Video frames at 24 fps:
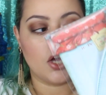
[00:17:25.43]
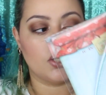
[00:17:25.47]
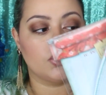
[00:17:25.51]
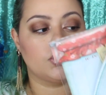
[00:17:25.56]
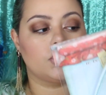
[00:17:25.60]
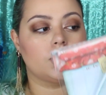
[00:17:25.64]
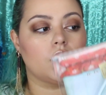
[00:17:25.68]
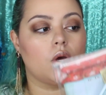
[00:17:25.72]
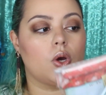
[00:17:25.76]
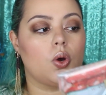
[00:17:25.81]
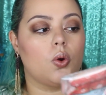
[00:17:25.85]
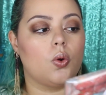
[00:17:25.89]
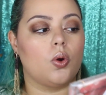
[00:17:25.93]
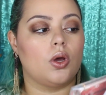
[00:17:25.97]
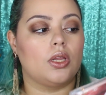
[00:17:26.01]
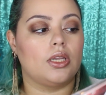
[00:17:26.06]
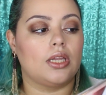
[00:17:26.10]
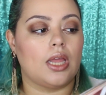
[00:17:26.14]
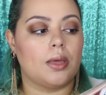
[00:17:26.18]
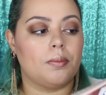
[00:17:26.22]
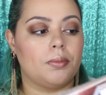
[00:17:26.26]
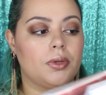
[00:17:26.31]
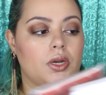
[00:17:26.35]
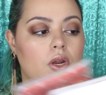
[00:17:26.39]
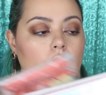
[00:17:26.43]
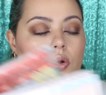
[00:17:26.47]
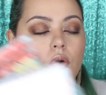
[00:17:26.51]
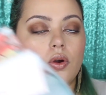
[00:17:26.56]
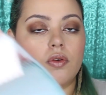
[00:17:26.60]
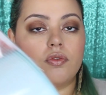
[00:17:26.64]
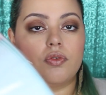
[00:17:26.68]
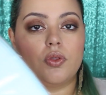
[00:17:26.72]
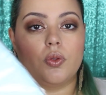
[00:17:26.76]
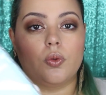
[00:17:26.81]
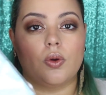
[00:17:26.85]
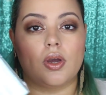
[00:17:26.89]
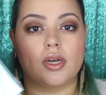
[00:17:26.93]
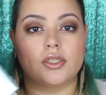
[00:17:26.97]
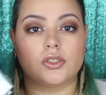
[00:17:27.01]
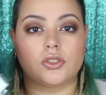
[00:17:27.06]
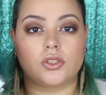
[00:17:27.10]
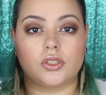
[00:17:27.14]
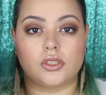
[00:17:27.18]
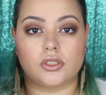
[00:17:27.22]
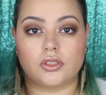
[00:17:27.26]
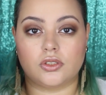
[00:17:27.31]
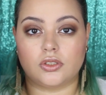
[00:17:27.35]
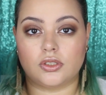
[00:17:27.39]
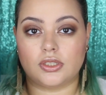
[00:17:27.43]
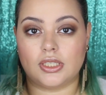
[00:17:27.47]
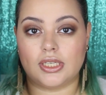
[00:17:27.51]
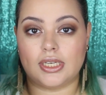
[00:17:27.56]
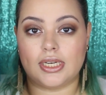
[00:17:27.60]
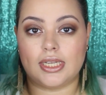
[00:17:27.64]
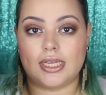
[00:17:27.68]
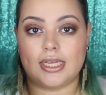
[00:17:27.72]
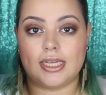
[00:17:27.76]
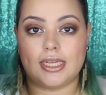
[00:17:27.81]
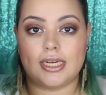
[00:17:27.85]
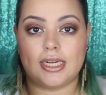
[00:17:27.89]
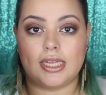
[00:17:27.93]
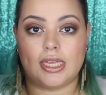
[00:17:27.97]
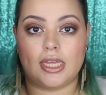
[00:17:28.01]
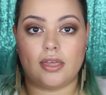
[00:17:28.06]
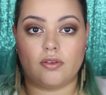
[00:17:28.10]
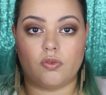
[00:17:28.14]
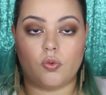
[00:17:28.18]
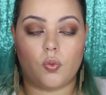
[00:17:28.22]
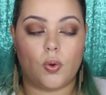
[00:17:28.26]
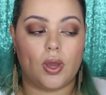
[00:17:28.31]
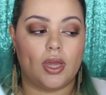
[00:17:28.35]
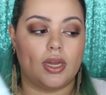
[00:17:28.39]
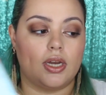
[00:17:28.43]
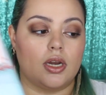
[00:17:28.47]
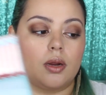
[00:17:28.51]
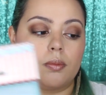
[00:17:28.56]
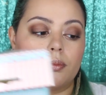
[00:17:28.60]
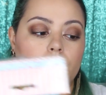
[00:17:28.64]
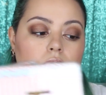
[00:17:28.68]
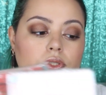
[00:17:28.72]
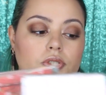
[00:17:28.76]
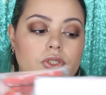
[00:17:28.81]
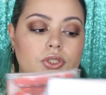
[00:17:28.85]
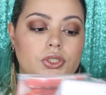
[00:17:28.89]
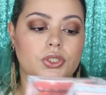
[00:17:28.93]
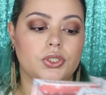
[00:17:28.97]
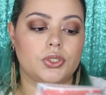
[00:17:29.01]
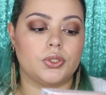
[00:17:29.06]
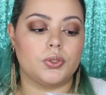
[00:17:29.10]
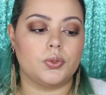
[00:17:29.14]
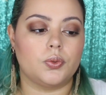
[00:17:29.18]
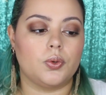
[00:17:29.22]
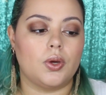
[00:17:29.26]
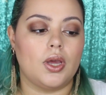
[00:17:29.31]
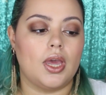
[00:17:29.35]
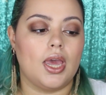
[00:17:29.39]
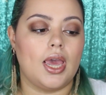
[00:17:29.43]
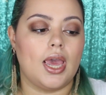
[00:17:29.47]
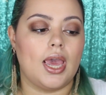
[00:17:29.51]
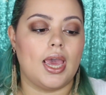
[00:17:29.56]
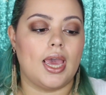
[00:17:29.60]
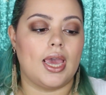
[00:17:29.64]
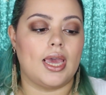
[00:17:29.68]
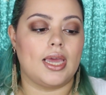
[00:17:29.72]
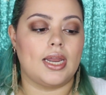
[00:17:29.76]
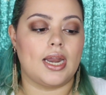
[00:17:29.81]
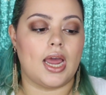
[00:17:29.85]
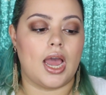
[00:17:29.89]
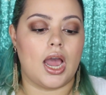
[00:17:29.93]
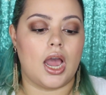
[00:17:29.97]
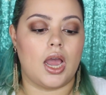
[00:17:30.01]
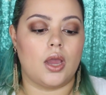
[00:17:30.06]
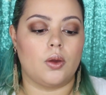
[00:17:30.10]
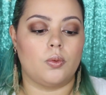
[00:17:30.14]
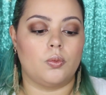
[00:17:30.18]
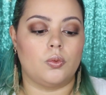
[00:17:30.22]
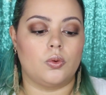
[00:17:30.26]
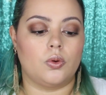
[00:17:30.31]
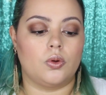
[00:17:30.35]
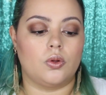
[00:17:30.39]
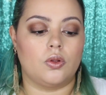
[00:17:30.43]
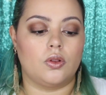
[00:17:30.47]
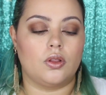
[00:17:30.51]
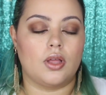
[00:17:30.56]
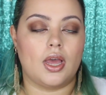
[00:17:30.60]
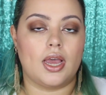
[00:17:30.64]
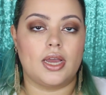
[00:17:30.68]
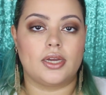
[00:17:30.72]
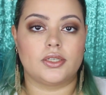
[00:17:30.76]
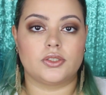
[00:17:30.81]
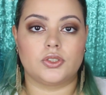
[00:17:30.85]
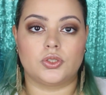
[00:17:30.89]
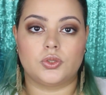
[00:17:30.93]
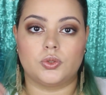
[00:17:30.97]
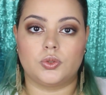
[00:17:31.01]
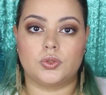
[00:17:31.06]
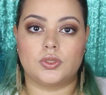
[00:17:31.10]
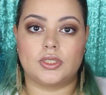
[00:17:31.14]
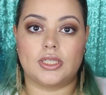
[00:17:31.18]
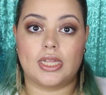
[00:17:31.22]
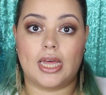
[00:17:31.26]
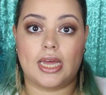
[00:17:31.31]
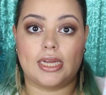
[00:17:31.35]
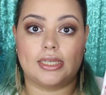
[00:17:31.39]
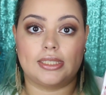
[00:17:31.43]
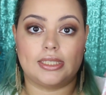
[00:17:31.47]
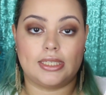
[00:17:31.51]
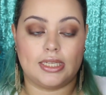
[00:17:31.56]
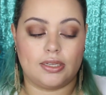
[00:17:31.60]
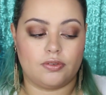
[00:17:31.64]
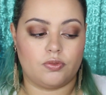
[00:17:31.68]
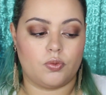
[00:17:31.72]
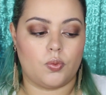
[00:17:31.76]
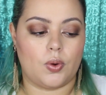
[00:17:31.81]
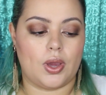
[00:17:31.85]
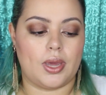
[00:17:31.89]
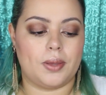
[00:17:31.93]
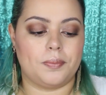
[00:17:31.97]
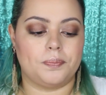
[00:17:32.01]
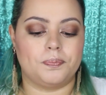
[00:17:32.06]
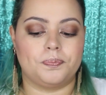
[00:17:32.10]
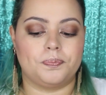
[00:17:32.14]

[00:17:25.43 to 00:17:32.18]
So let me know if you guys are interested in giveaway number 2, and I will add you to that giveaway.